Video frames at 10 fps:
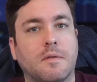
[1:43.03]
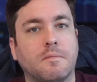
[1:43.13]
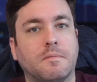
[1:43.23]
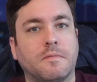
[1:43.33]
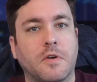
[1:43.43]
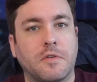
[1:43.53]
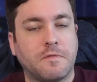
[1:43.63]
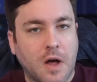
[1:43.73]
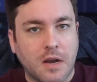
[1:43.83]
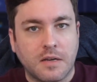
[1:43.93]
very
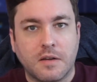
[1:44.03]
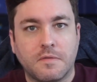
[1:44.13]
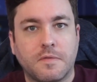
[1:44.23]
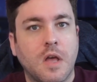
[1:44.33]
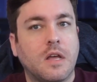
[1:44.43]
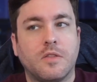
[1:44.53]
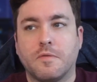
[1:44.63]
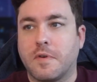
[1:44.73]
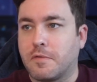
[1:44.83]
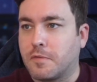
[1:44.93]
fond of. They're
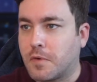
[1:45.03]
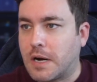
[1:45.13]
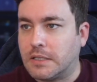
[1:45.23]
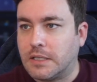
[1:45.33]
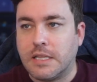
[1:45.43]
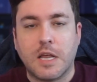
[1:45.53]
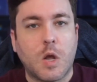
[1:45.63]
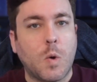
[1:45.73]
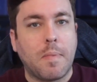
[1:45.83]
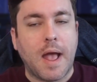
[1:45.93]
very friendly. They
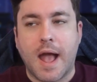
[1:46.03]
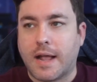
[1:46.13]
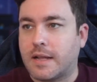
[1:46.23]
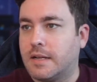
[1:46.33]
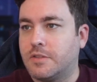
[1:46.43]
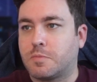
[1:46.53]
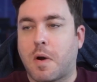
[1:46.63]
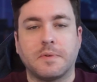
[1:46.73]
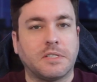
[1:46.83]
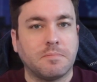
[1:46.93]
go back. There's
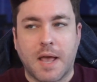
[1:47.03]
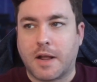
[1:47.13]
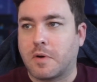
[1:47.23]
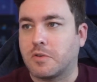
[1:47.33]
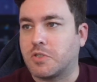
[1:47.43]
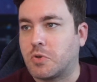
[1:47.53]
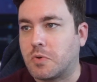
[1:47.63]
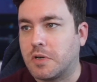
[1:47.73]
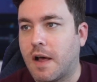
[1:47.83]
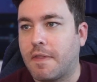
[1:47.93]
probably some background
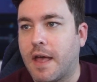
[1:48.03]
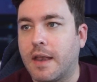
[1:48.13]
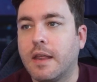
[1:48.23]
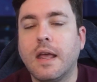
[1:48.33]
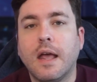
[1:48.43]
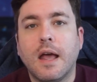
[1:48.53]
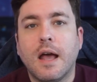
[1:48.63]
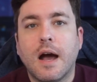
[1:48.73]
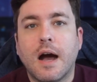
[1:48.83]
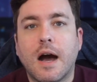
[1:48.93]
story on that.
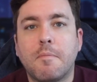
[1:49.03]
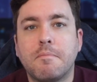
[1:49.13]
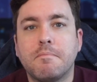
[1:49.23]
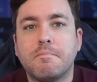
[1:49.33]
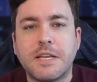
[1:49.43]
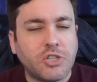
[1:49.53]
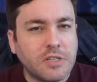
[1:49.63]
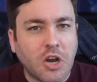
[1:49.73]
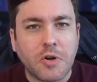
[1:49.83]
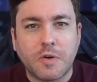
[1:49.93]
And
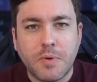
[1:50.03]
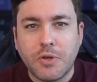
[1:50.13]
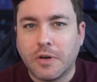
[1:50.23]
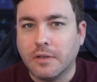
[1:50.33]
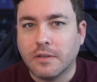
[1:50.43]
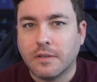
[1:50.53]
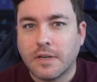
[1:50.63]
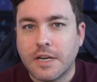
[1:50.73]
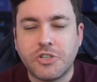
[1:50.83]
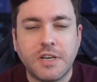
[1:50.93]
she's on her computer
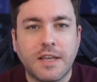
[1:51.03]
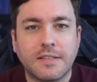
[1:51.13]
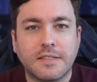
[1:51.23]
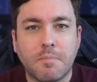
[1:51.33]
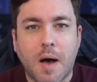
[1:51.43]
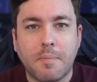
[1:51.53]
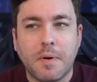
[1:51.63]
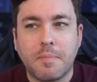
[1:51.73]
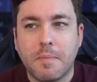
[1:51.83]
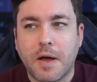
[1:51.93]
and she gets a
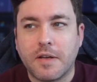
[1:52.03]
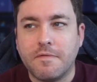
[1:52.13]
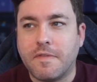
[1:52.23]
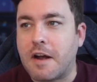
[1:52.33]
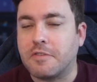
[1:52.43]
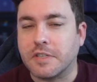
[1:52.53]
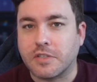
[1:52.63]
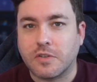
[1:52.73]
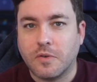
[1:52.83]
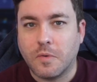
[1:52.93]
pop-up about a
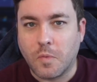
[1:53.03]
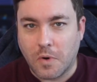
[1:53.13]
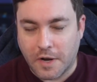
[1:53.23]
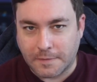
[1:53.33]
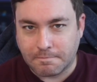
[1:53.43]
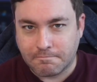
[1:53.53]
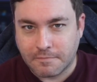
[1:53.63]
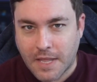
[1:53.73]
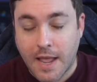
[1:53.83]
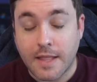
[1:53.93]
virus warning
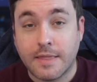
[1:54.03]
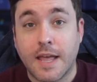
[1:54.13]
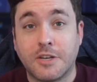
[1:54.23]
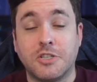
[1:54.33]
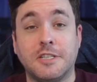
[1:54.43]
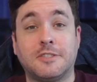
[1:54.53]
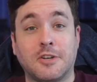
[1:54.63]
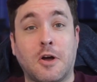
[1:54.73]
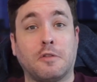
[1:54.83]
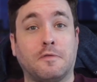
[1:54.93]
and that she needs
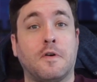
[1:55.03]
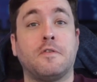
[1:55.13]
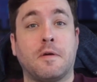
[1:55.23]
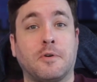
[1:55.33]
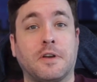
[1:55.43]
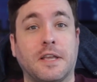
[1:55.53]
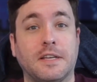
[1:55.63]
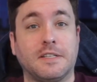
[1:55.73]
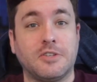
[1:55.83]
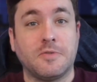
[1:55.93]
to call a phone number to get
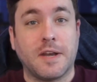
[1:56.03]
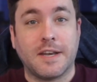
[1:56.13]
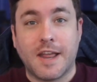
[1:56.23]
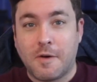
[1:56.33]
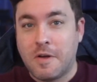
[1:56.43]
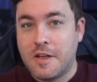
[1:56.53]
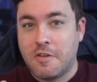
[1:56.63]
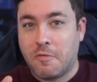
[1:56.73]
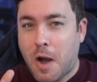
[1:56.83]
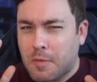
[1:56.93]
it situated. Now,
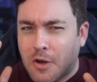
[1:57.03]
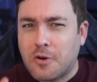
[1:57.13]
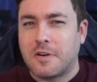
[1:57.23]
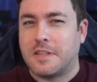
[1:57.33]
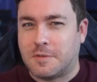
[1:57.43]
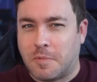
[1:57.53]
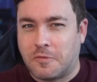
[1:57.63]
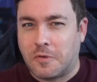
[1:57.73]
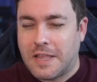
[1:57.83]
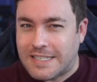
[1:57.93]
you've probably heard of this
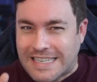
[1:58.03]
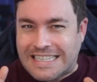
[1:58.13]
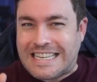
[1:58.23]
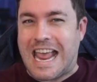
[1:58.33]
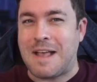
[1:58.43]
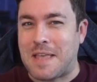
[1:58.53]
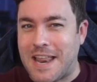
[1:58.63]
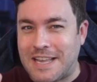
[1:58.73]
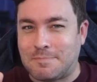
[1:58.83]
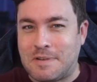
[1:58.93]
before. That's a scam
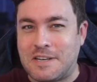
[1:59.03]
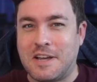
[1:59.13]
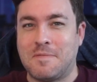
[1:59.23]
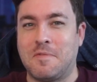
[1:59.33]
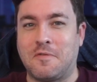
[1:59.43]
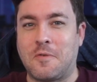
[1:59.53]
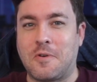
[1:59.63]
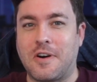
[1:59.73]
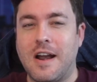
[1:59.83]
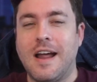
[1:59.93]
that has been done
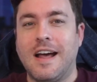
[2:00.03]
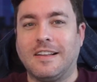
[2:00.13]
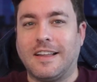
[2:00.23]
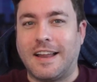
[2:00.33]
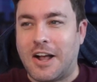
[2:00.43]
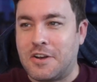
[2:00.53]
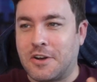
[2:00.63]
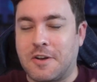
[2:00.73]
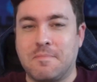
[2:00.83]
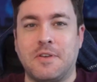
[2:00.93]
before, like on
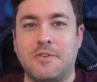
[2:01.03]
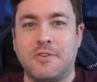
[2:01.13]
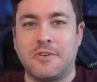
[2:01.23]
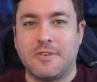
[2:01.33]
your computer.